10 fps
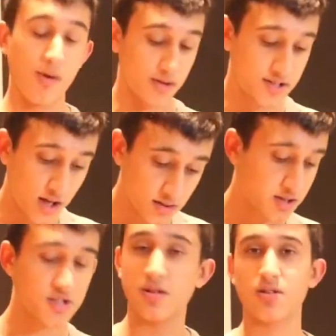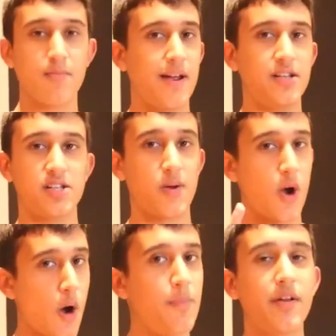result, so it's amazing. So I
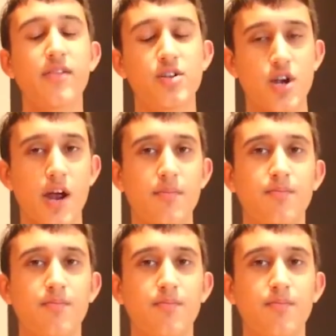hope you give it a try.